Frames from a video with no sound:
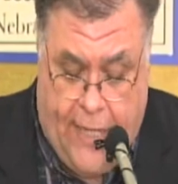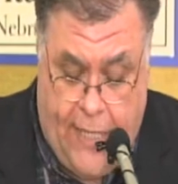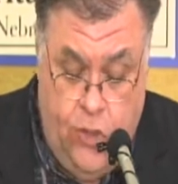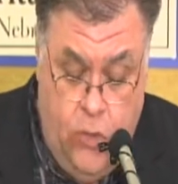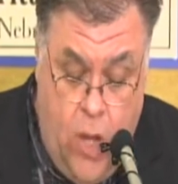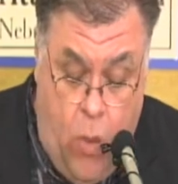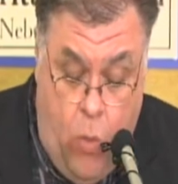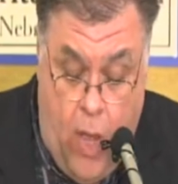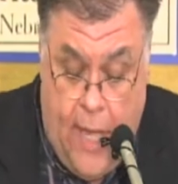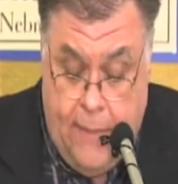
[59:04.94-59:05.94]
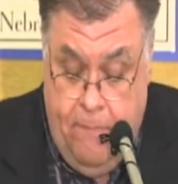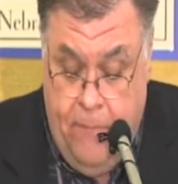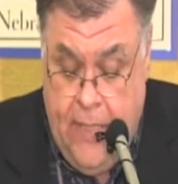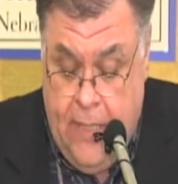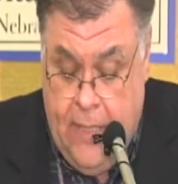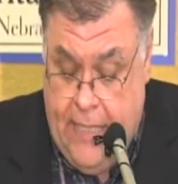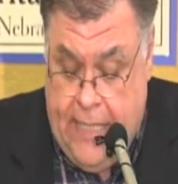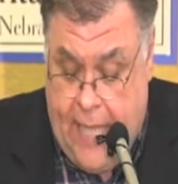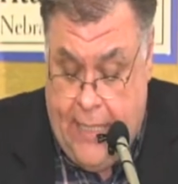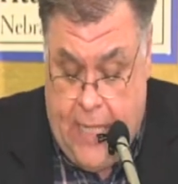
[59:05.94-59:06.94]
it. And you know what?
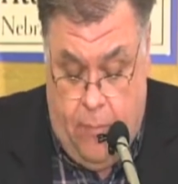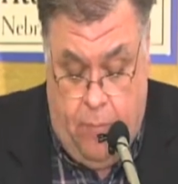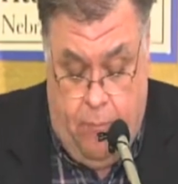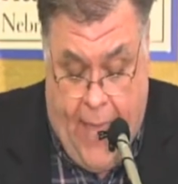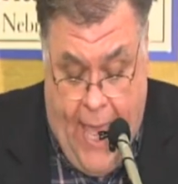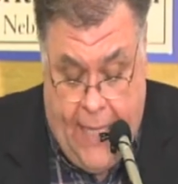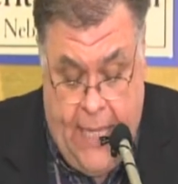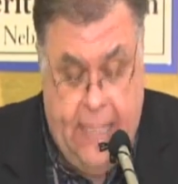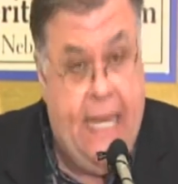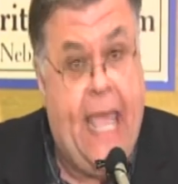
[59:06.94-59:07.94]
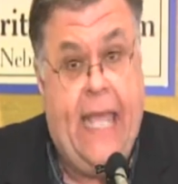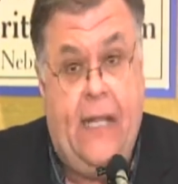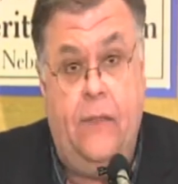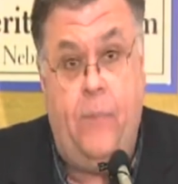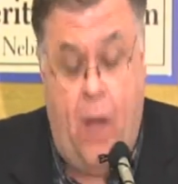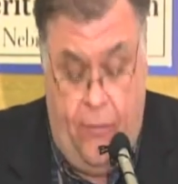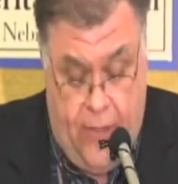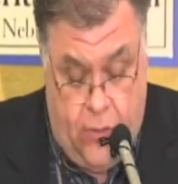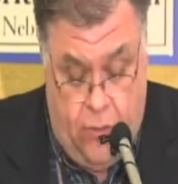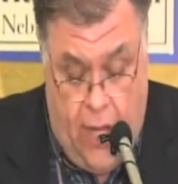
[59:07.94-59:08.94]
He ain't coming back nailed upon
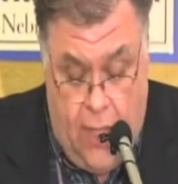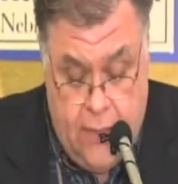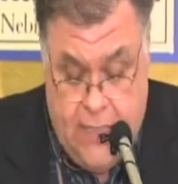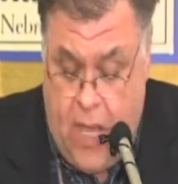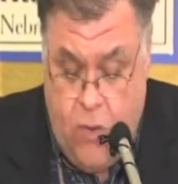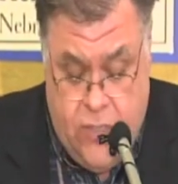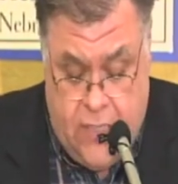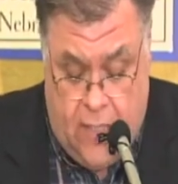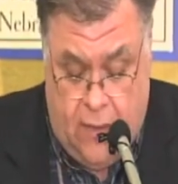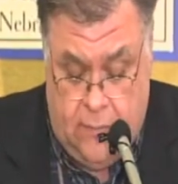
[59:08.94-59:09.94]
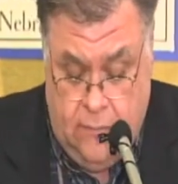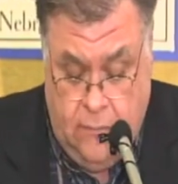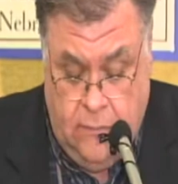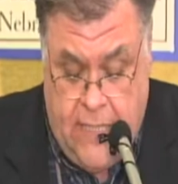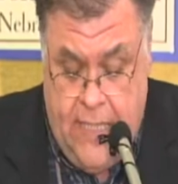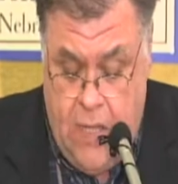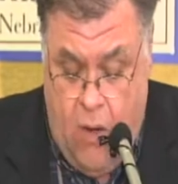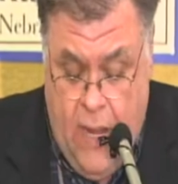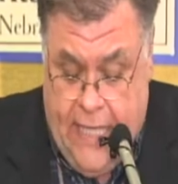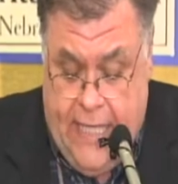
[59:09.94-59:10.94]
the cross. No, sir. And
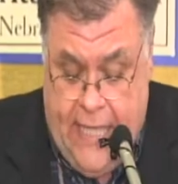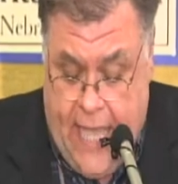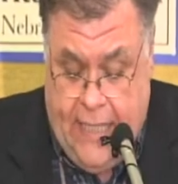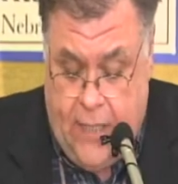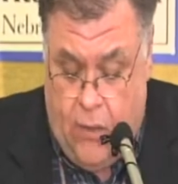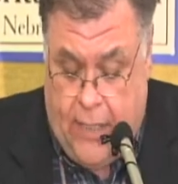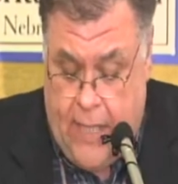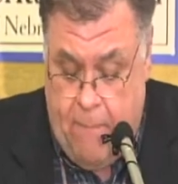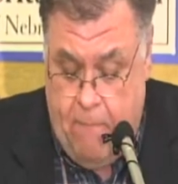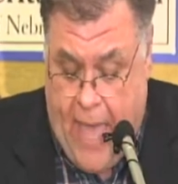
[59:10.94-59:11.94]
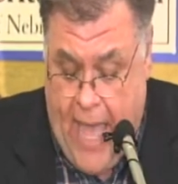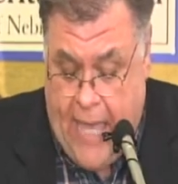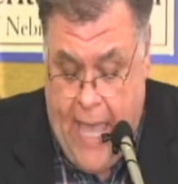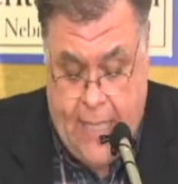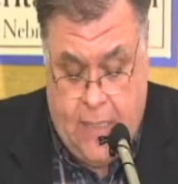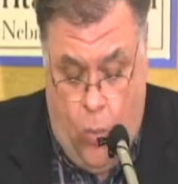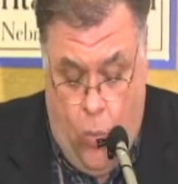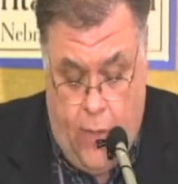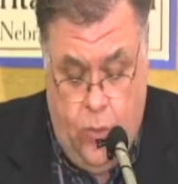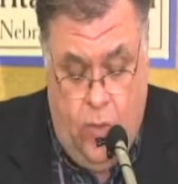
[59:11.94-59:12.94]
no, he ain't going to come back as the
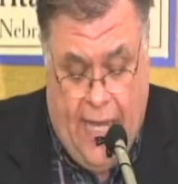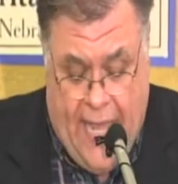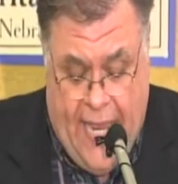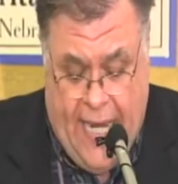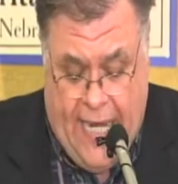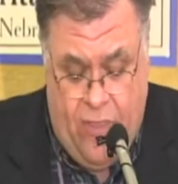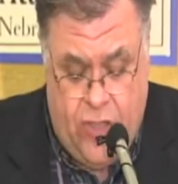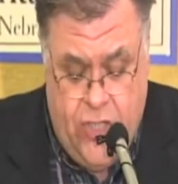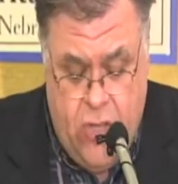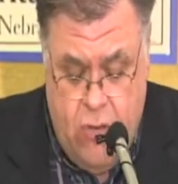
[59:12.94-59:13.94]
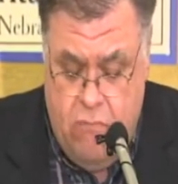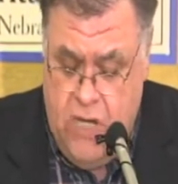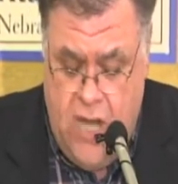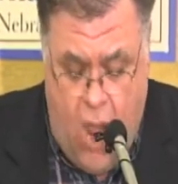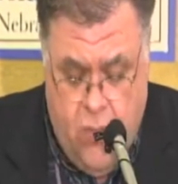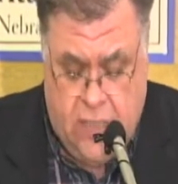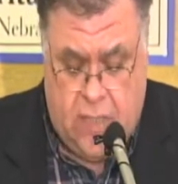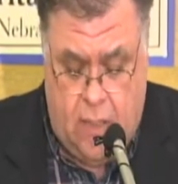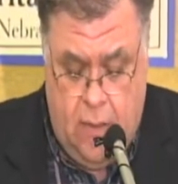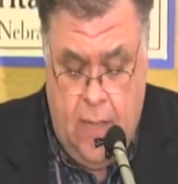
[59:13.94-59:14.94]
one who laid in the tomb. No,
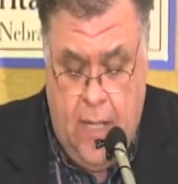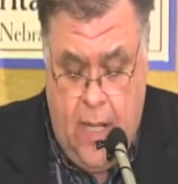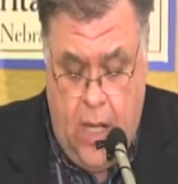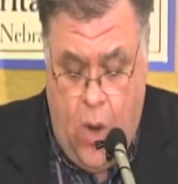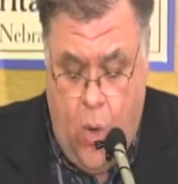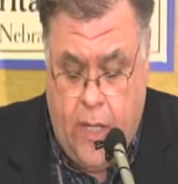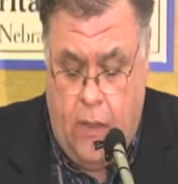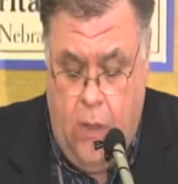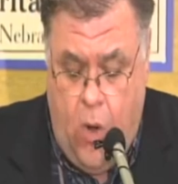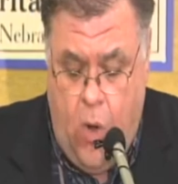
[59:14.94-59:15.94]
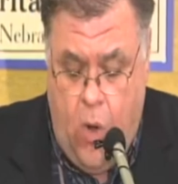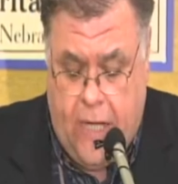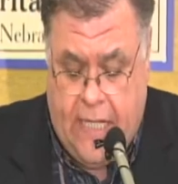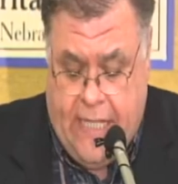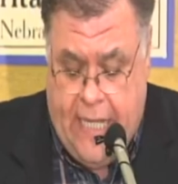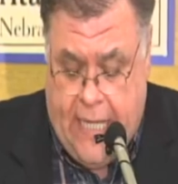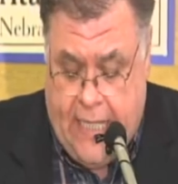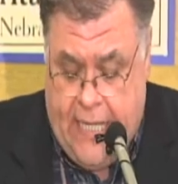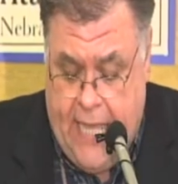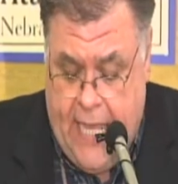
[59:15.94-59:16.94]
sir. Lord of Lords and King
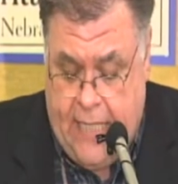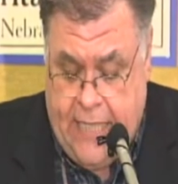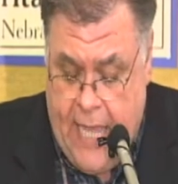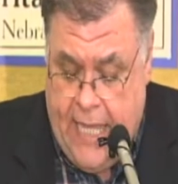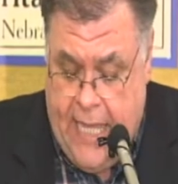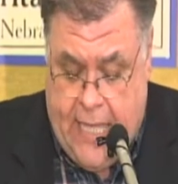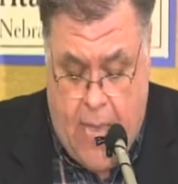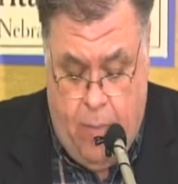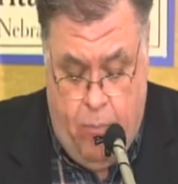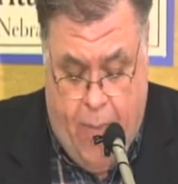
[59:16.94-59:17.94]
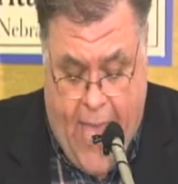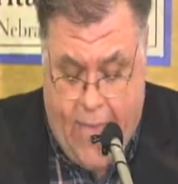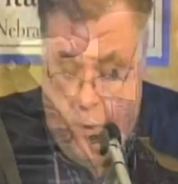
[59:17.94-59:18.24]
of Kings, he coming back